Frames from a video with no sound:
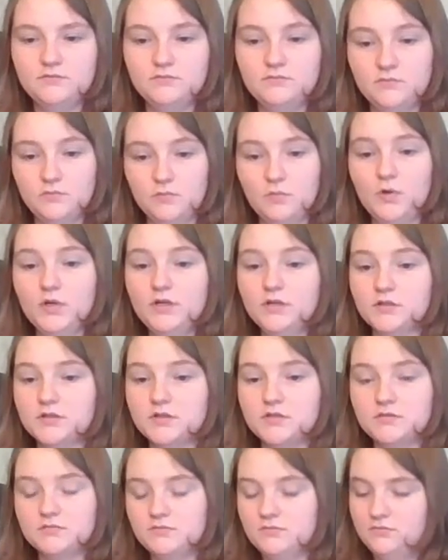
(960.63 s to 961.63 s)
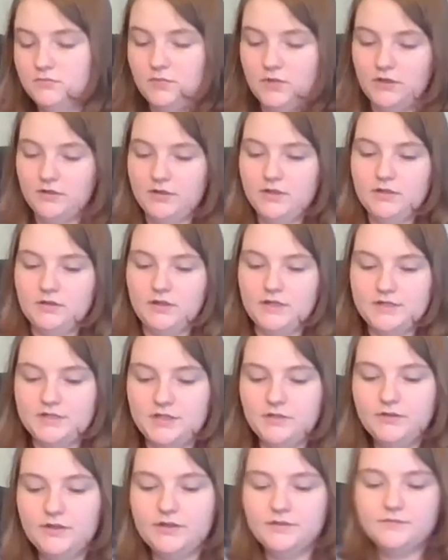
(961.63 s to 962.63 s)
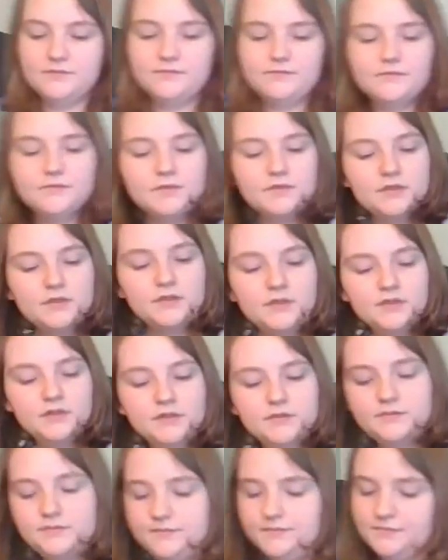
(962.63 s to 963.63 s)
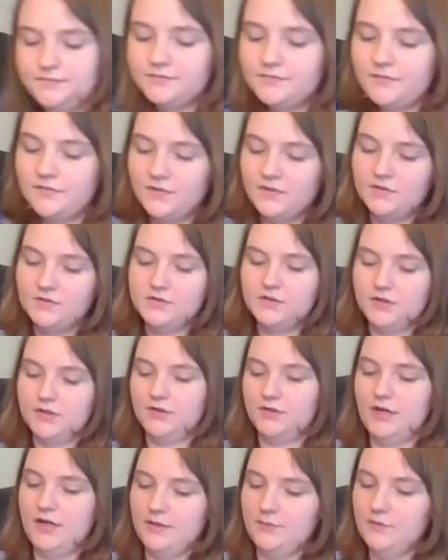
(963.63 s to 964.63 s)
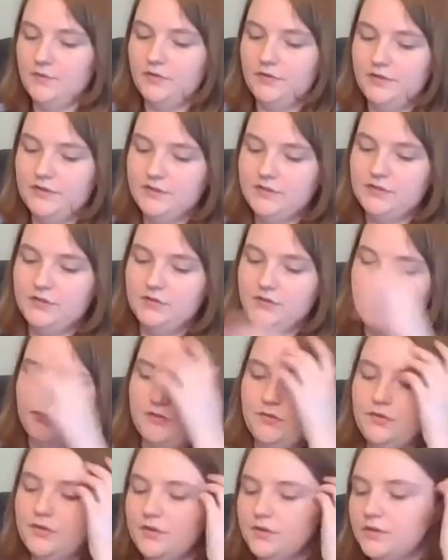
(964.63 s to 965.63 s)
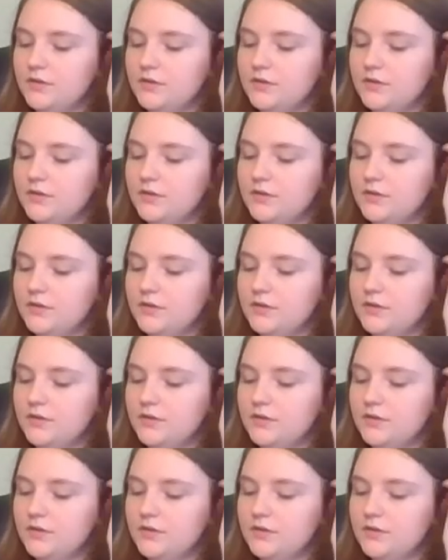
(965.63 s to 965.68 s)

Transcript: Works? Alright, let's do it. So I'm going to,